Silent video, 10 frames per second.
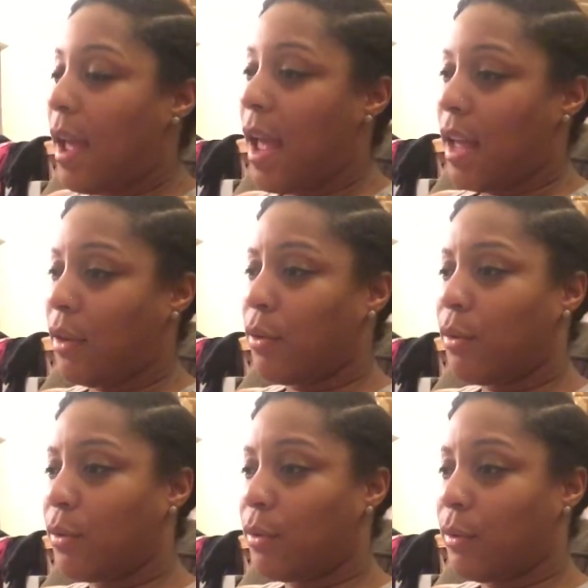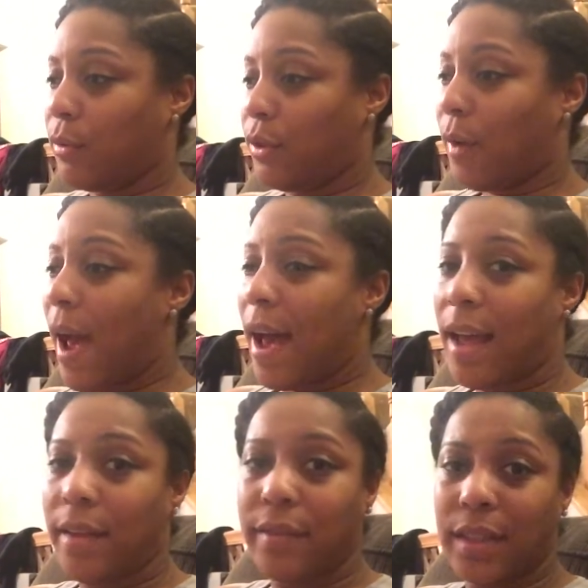and Google
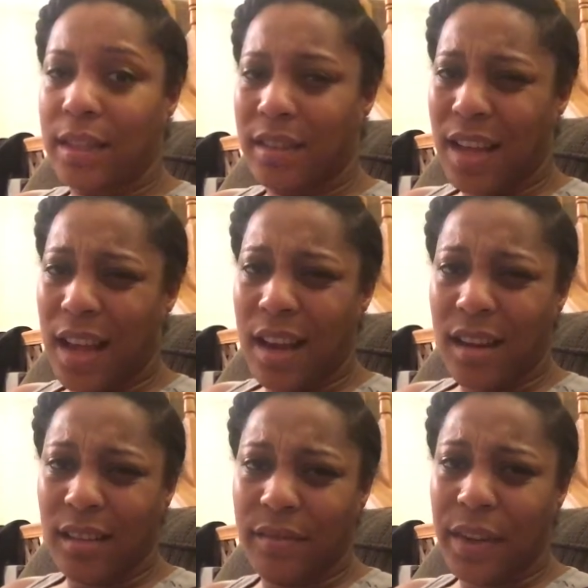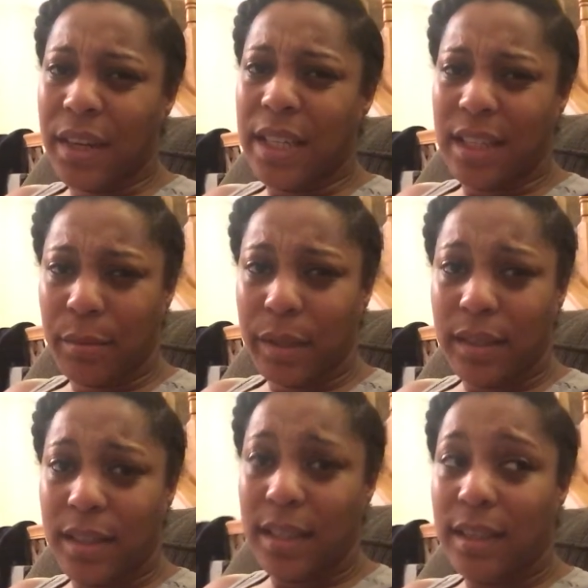Drives is like very similar
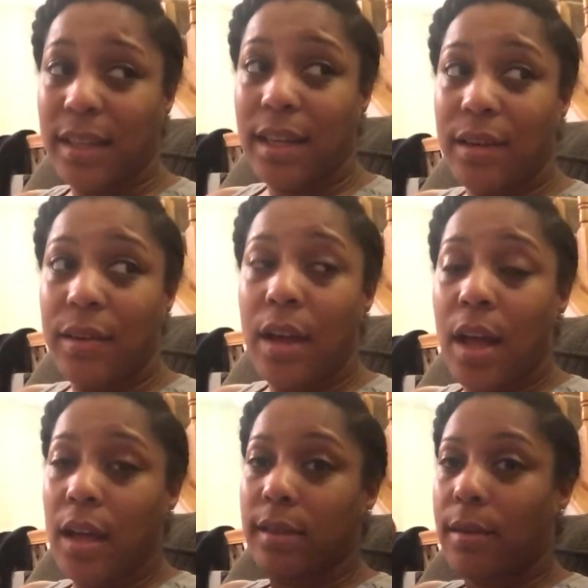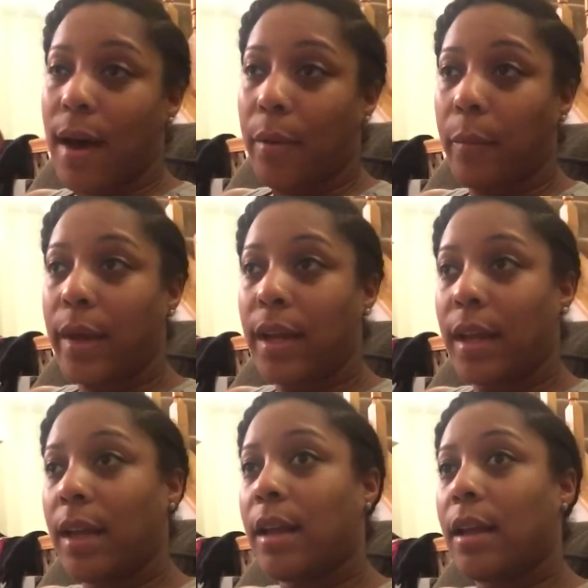to Excel. So I went
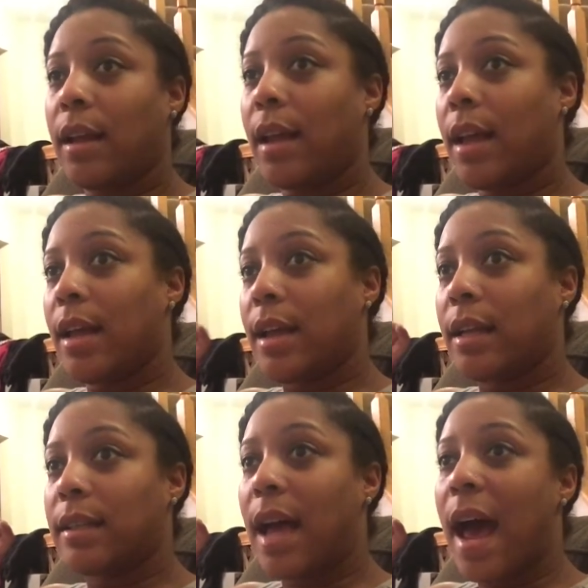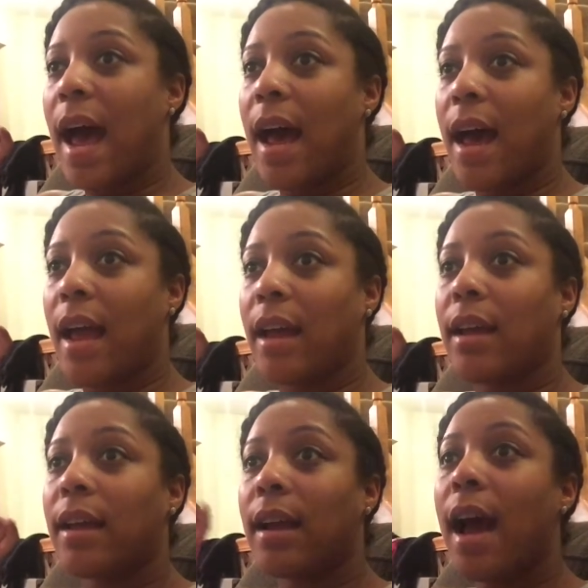in and I
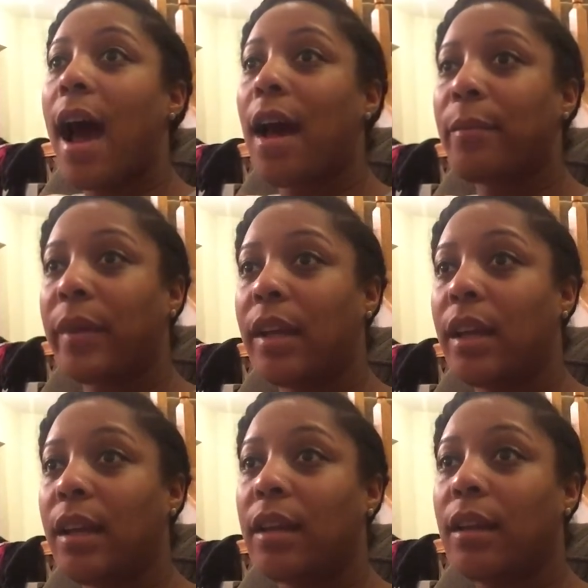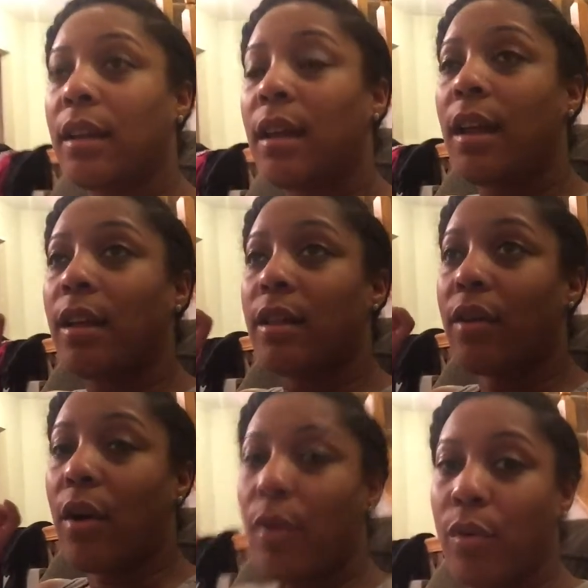copied
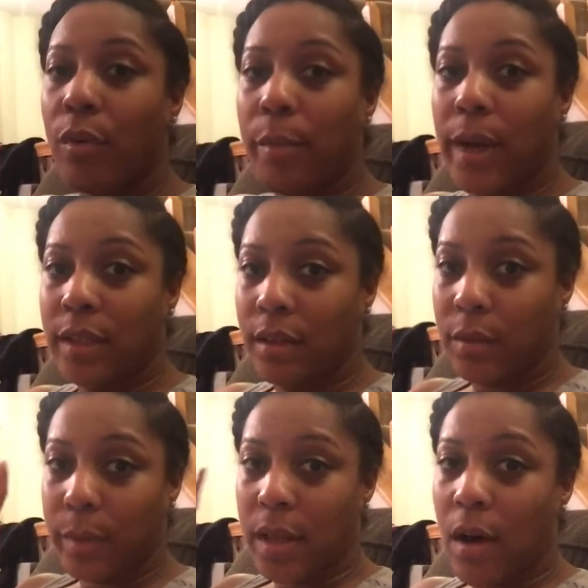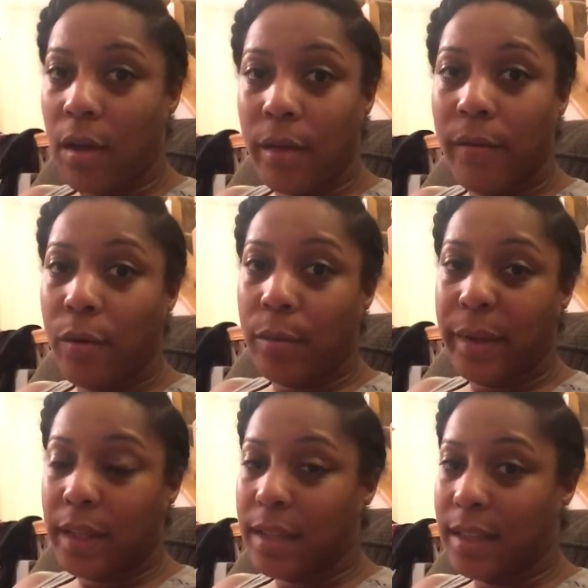the old budgeter with all the
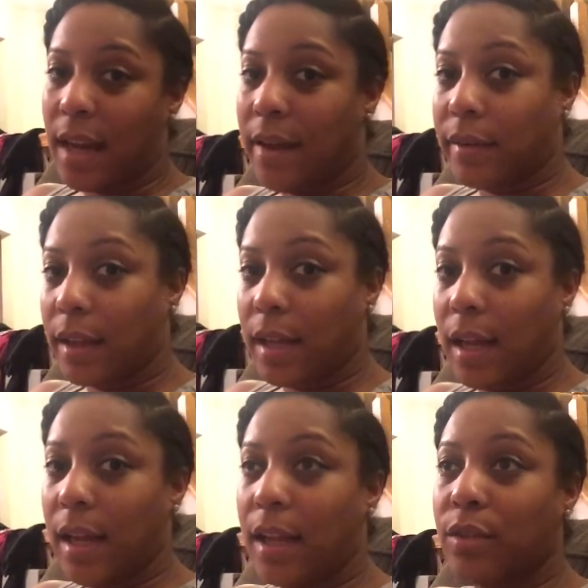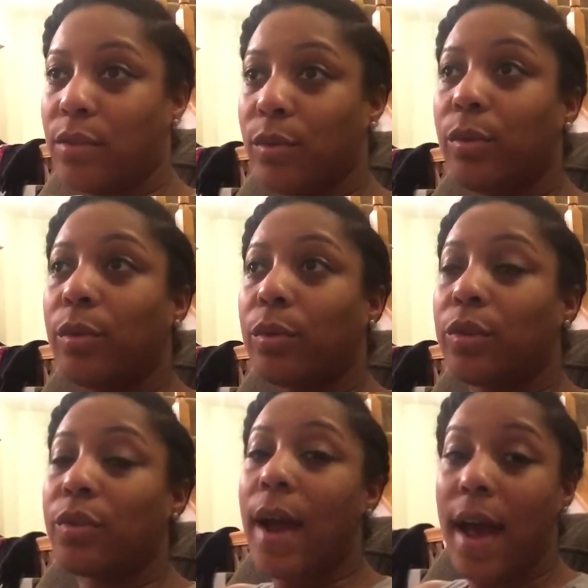formulas and everything into Google
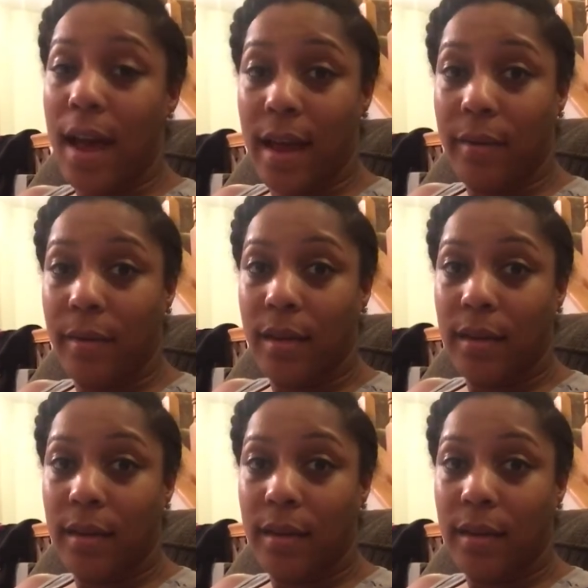Drive